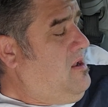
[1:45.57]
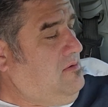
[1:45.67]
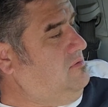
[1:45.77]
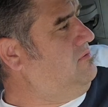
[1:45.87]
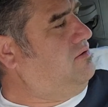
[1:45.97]

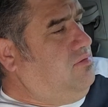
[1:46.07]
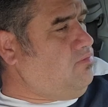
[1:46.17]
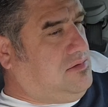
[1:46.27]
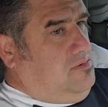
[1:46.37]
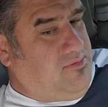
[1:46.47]

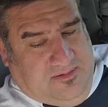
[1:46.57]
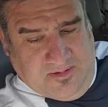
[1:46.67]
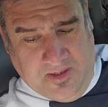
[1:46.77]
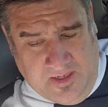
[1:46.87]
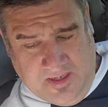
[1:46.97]

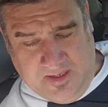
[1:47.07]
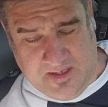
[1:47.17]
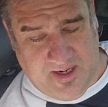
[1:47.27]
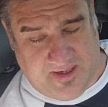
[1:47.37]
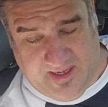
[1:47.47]

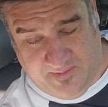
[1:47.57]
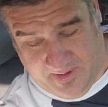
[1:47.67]
You got to get